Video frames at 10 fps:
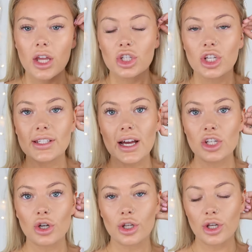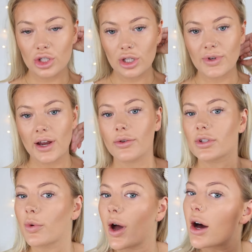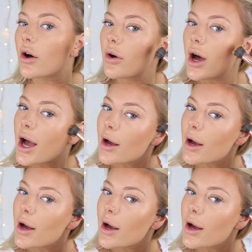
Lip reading: She's actually got a YouTube channel as well.